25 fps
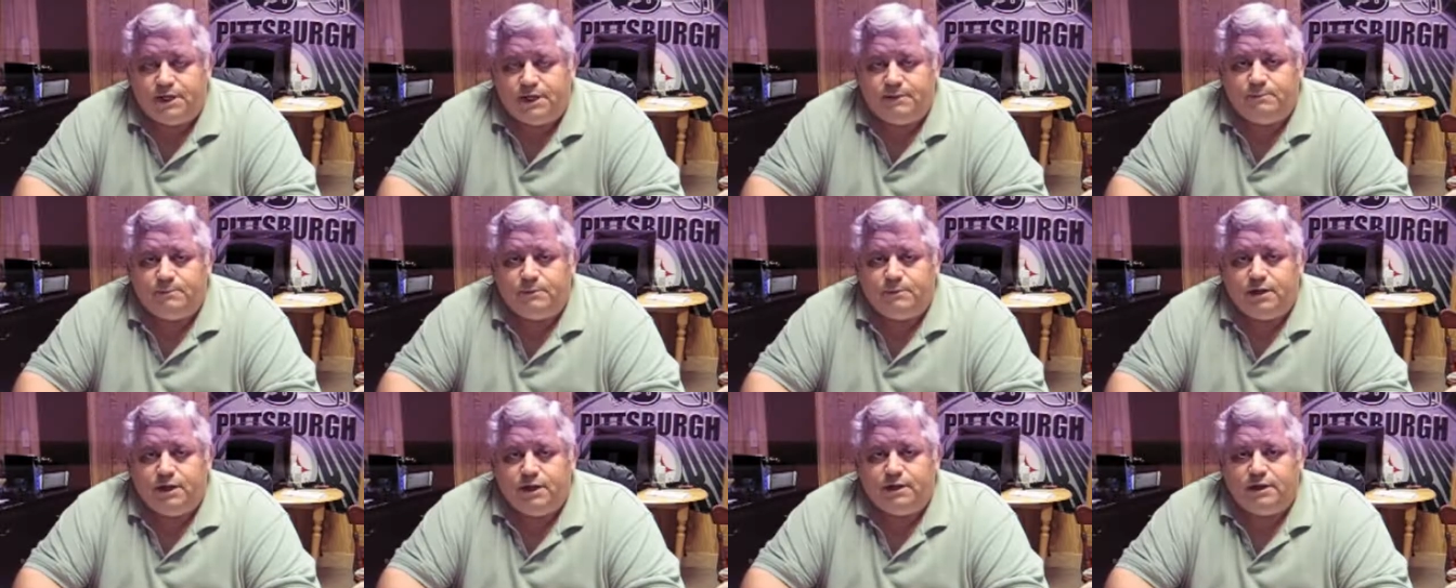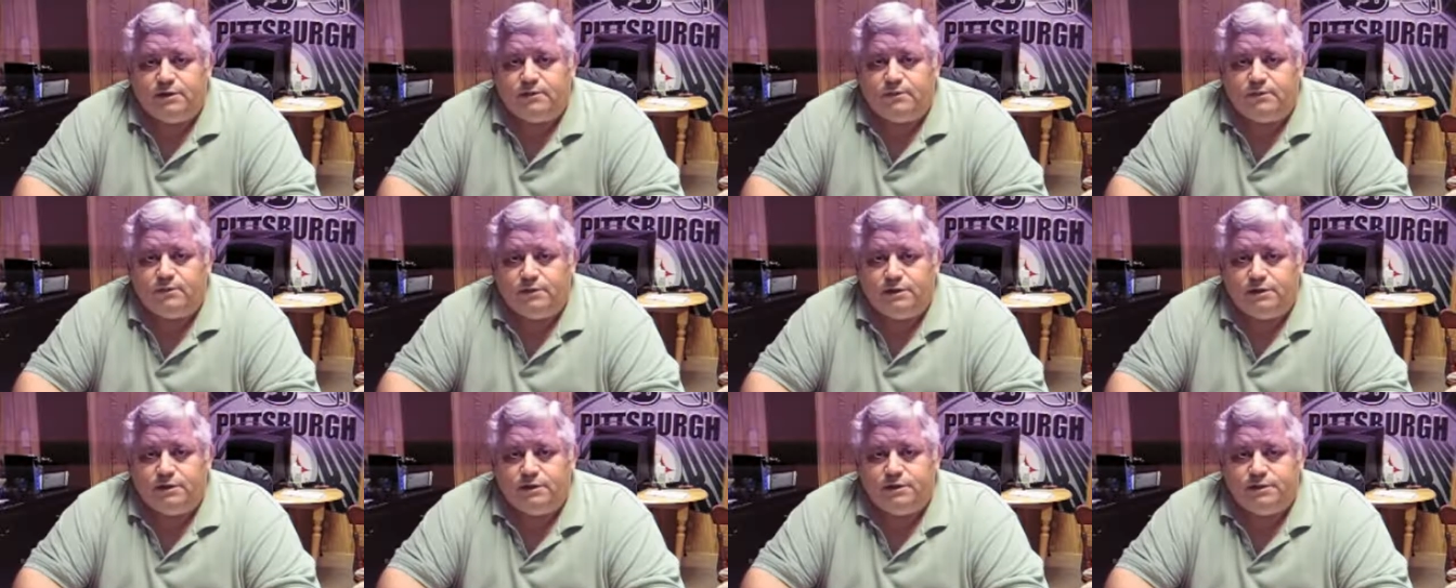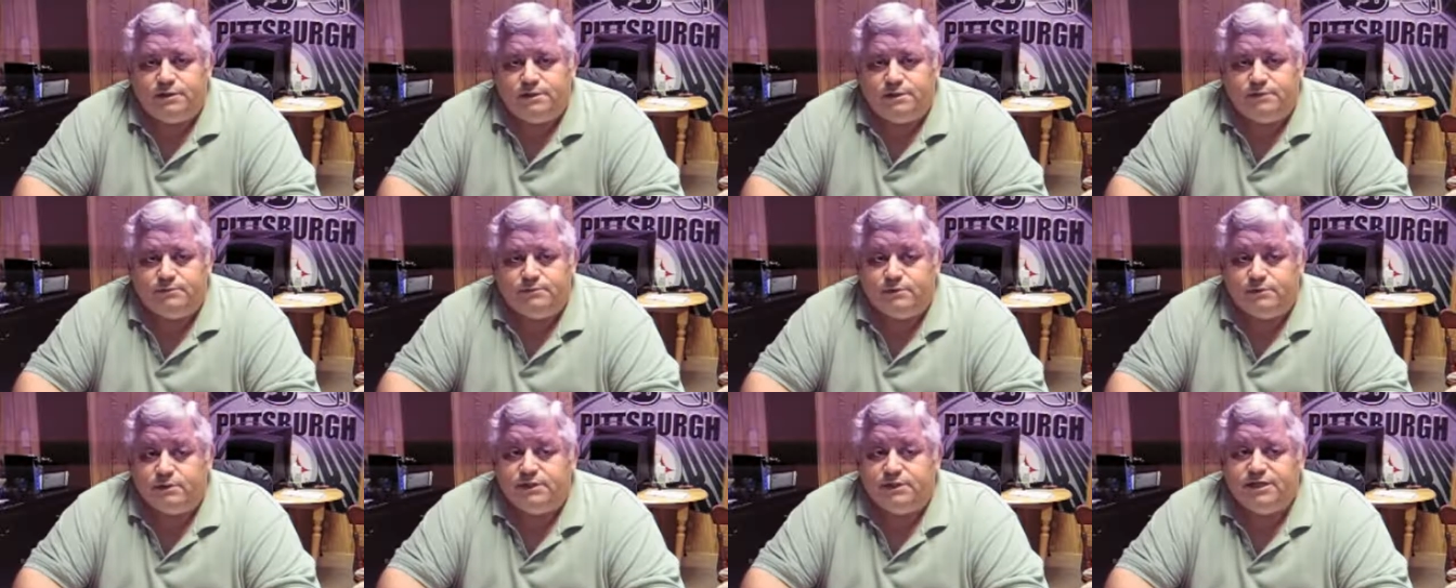I'm not one that
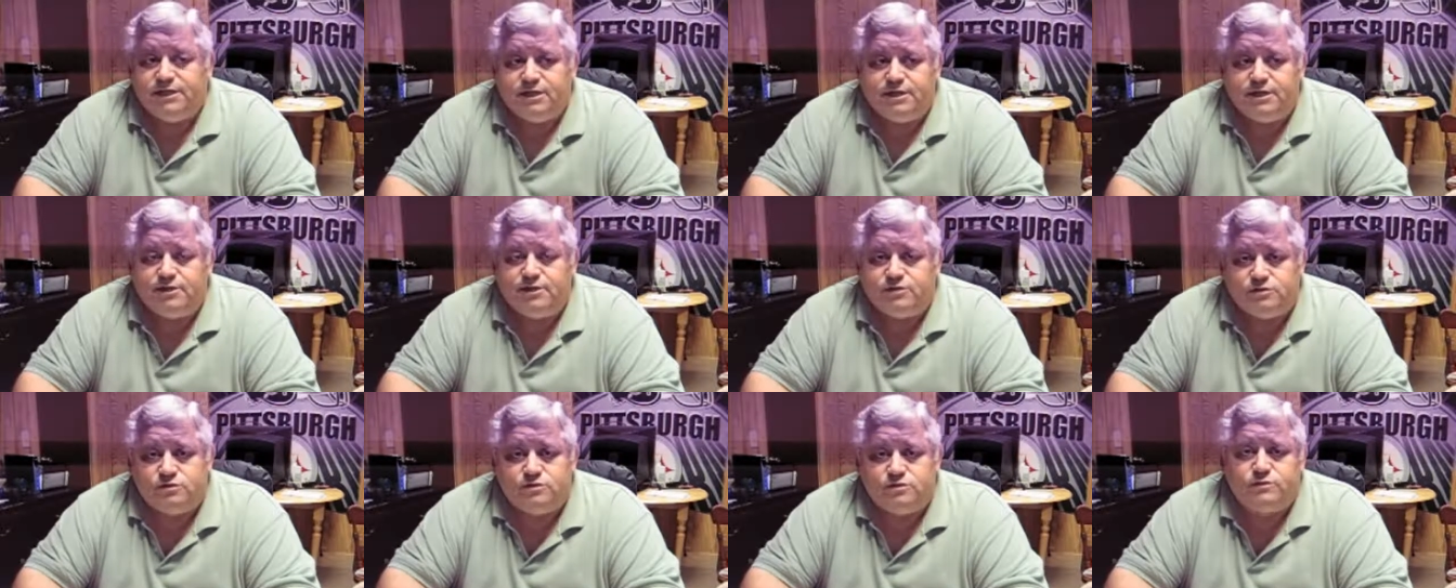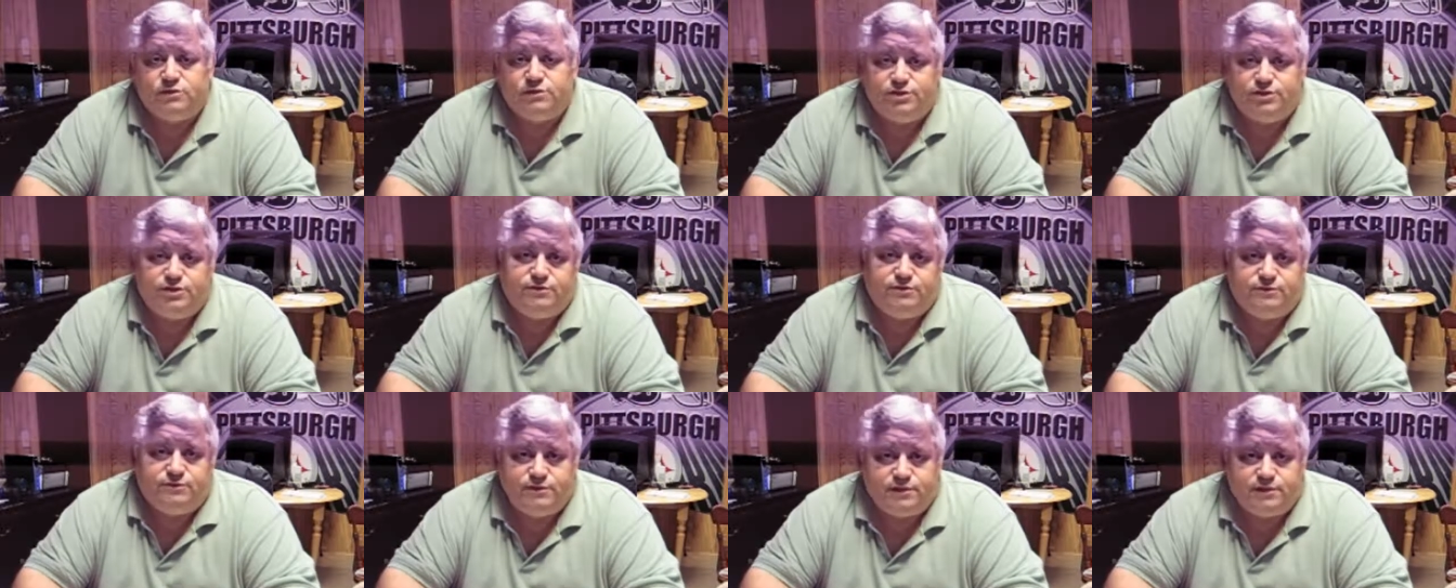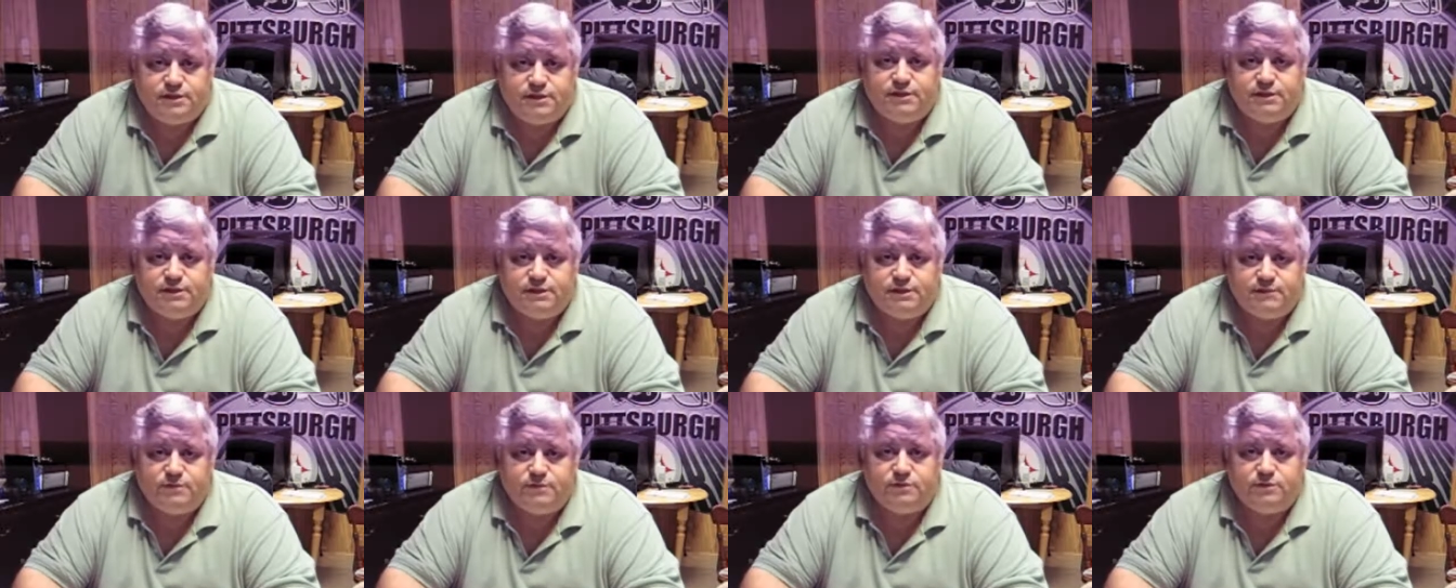really cares what you think,
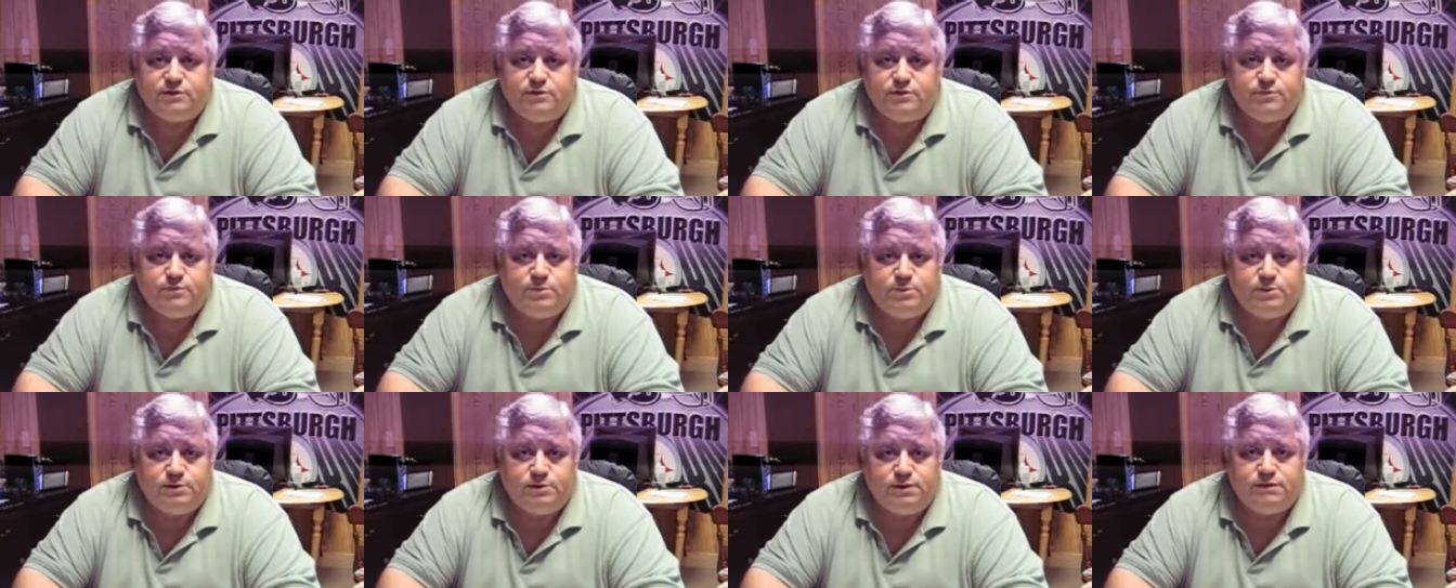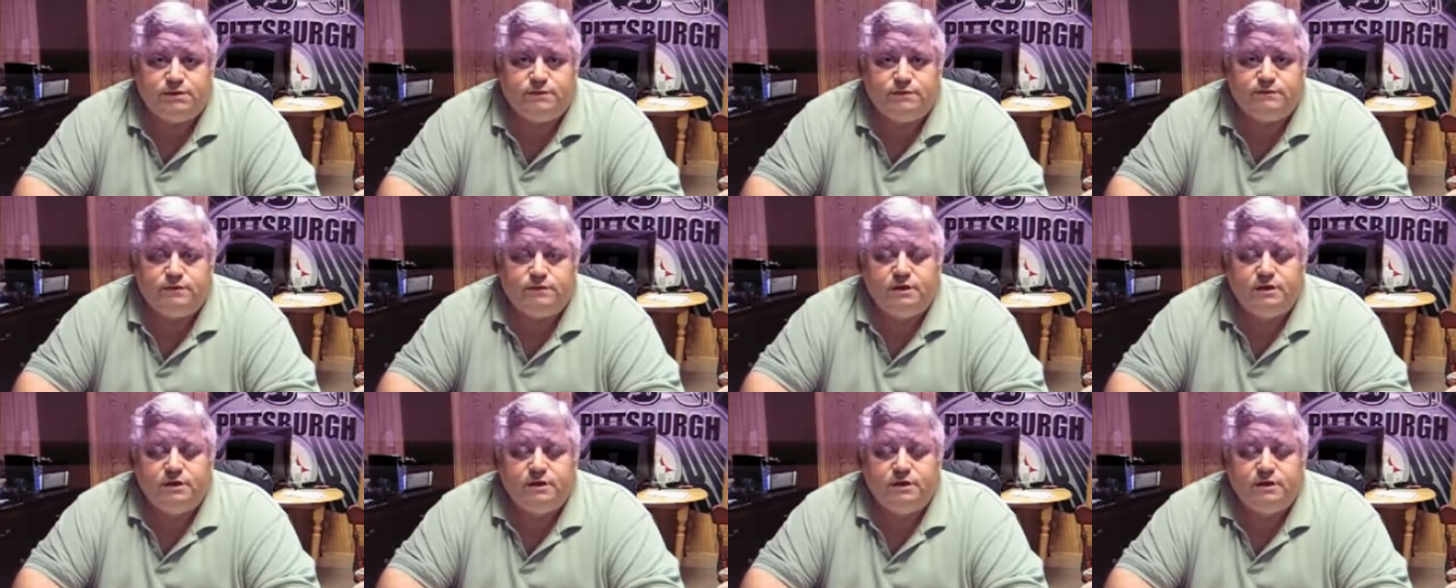what you believe.